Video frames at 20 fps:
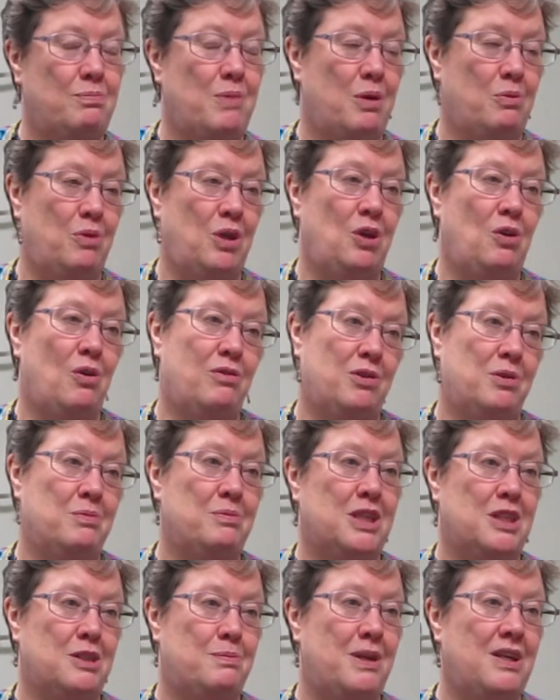but we know from
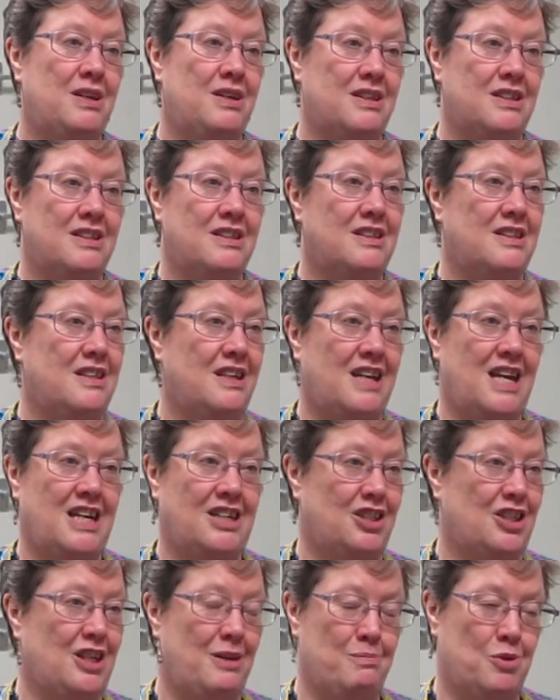experience that
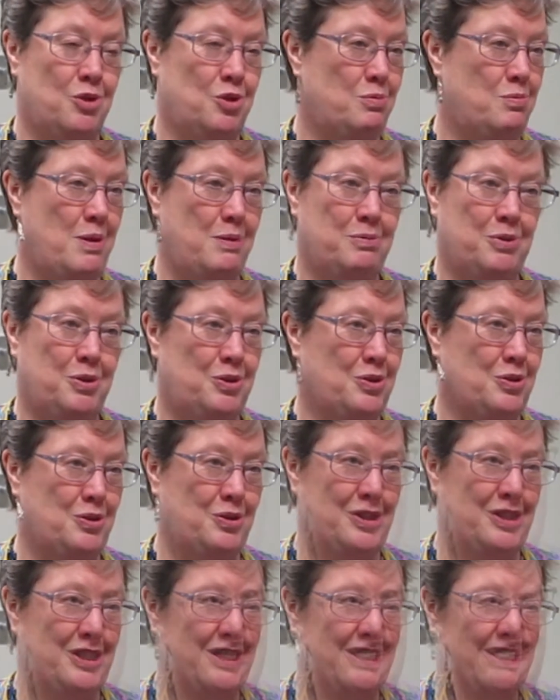actually most people
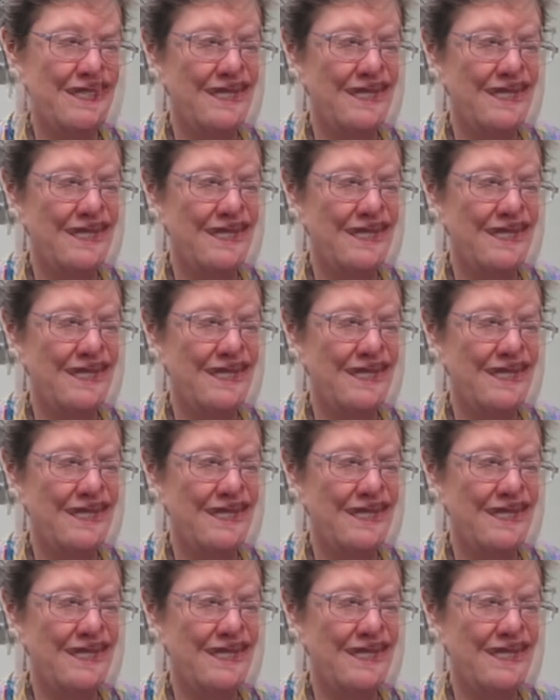don't.